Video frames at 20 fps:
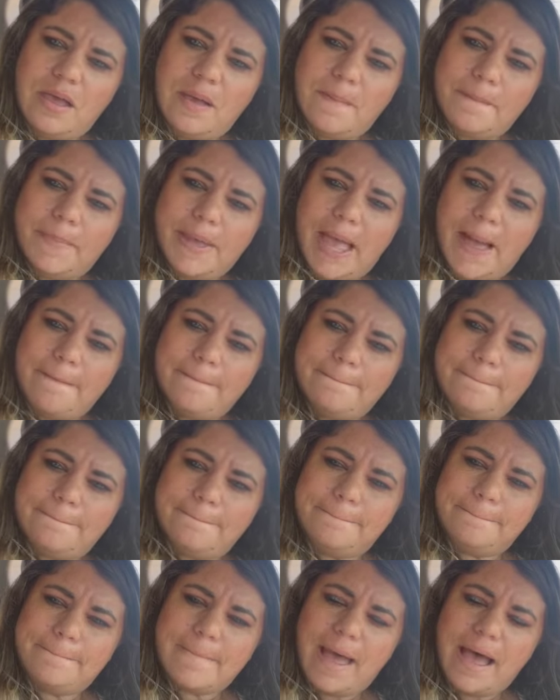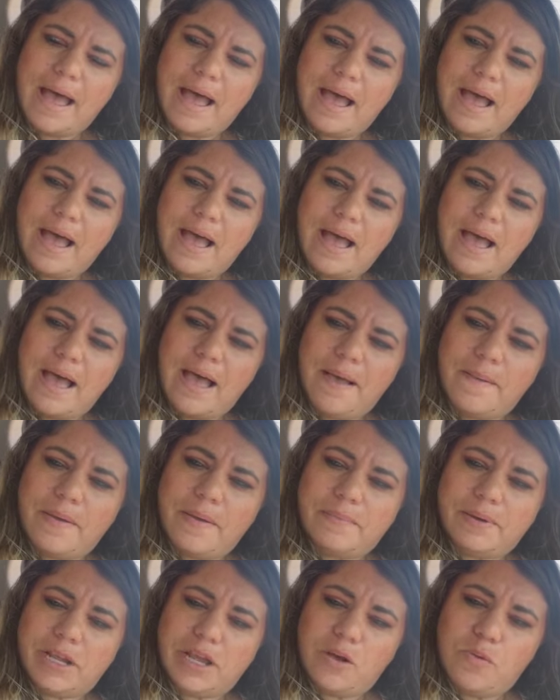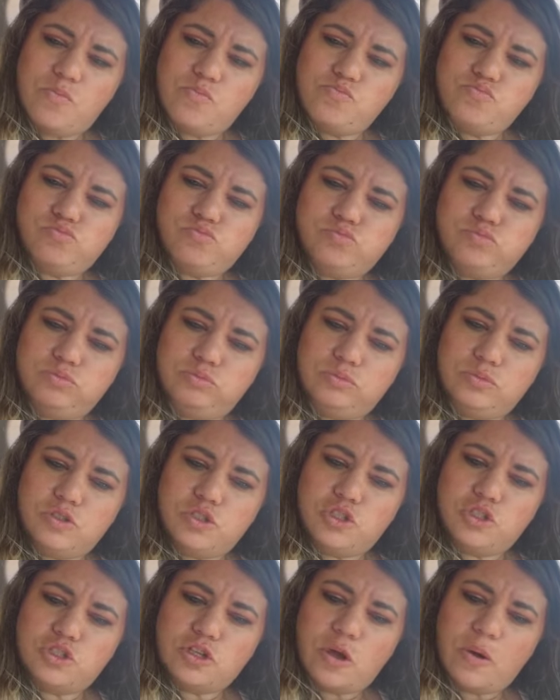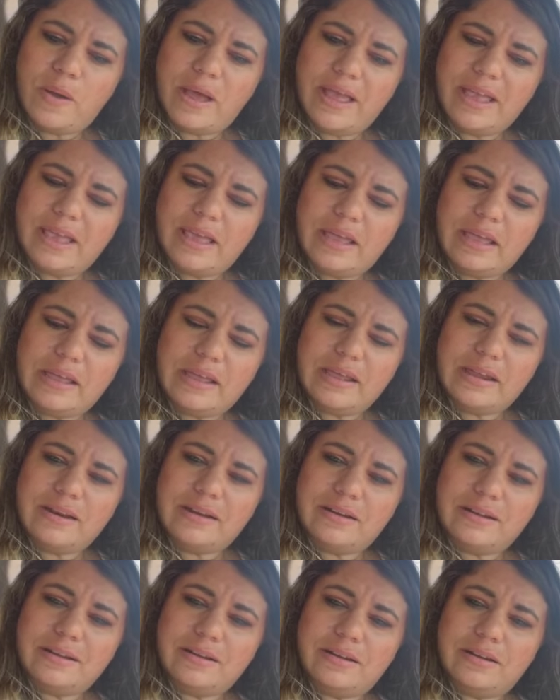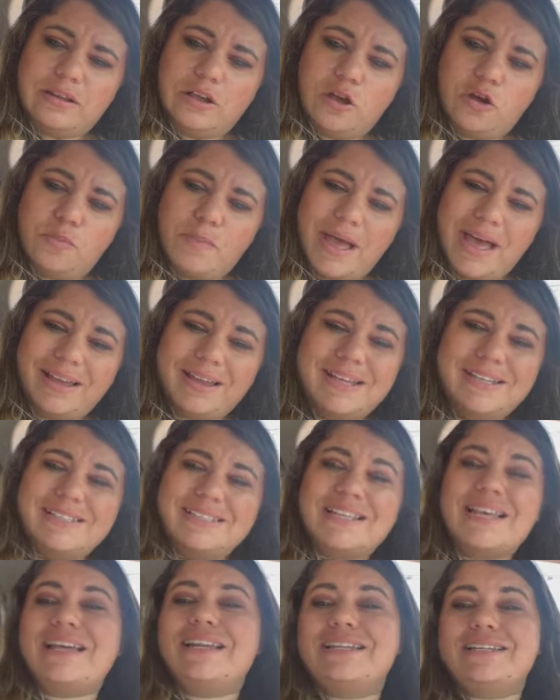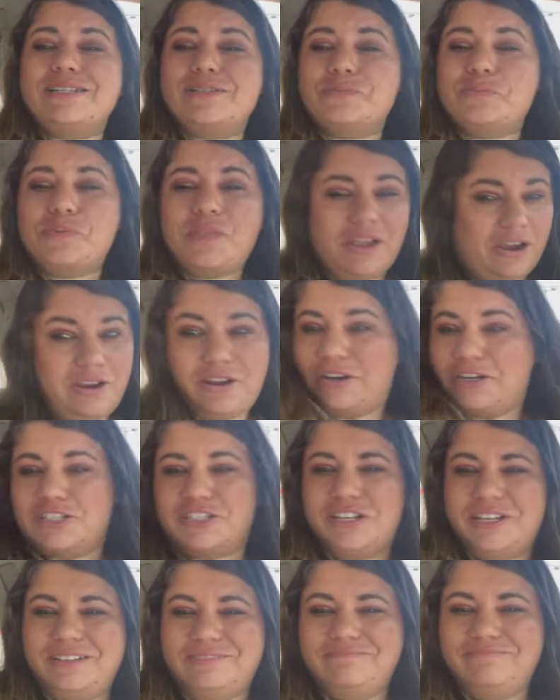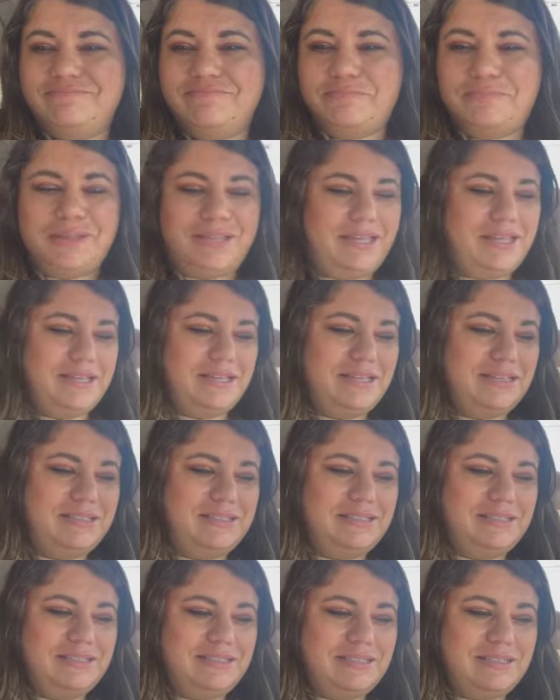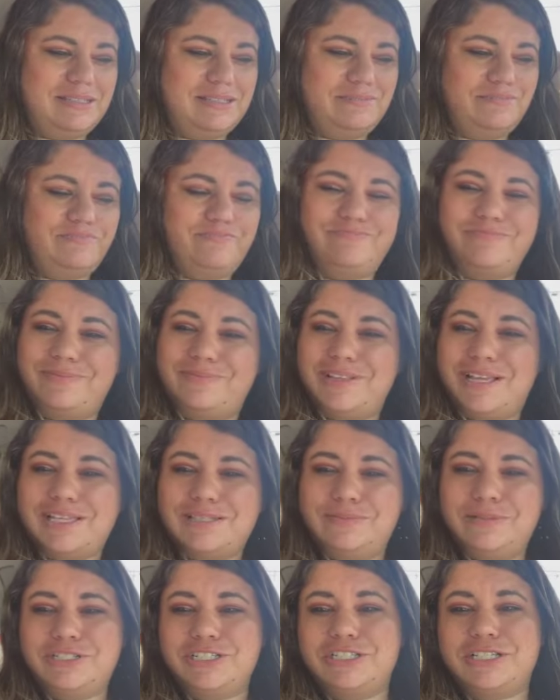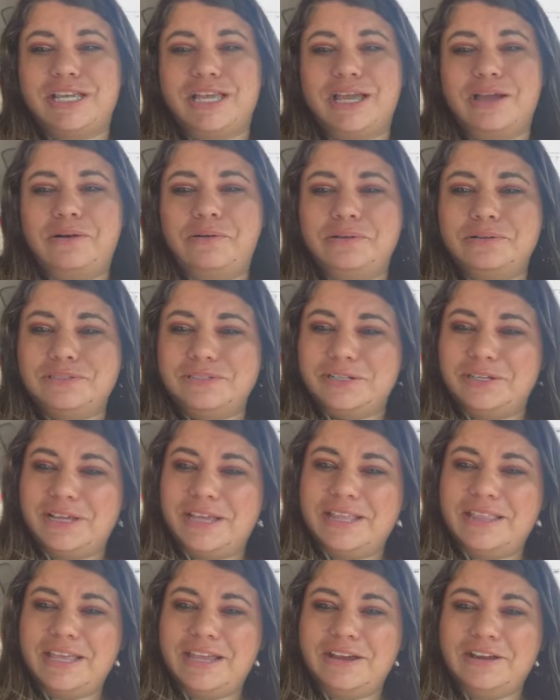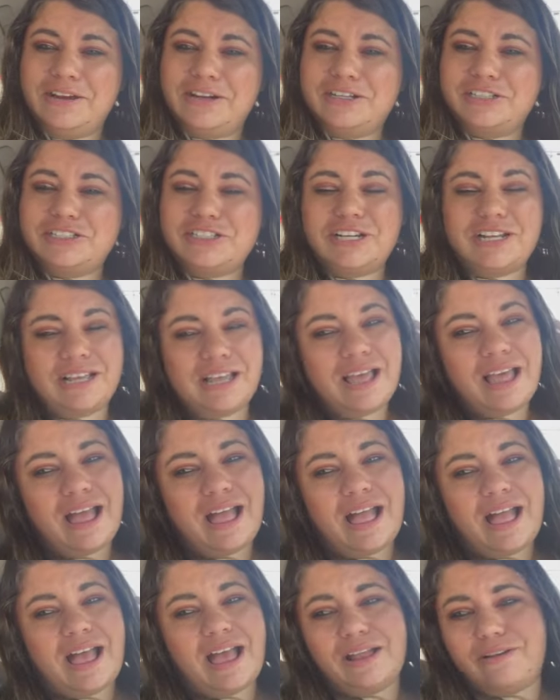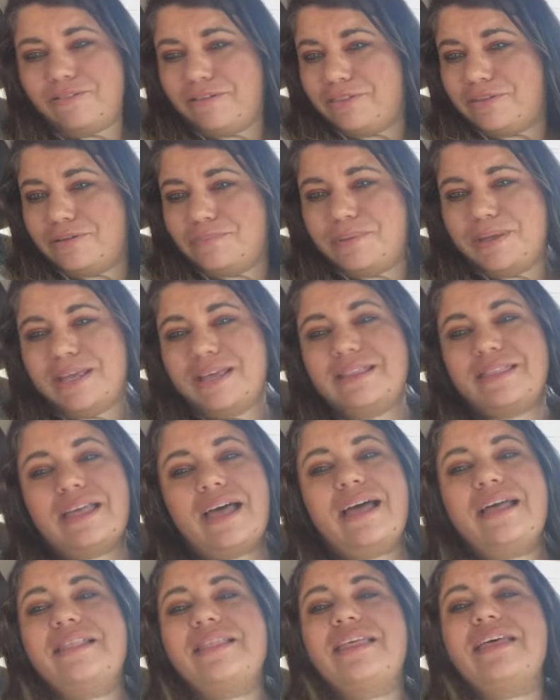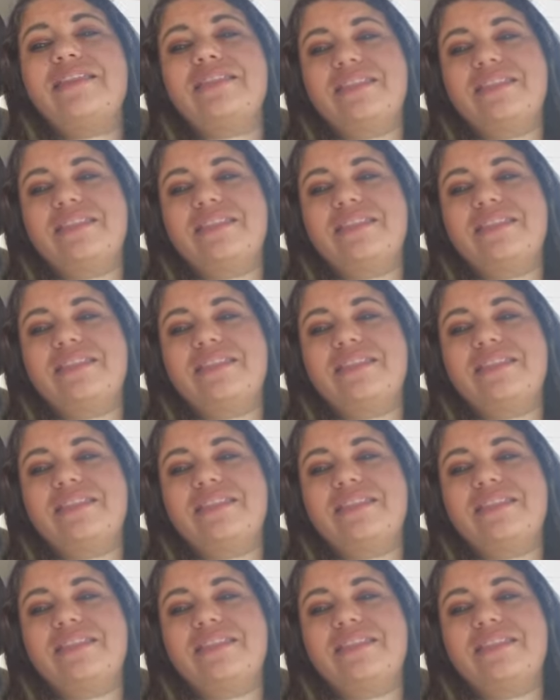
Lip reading: But yeah, I'm gonna go so I can go back inside to the air conditioning, because as much as I get cold in the air conditioning, I'd rather be in that than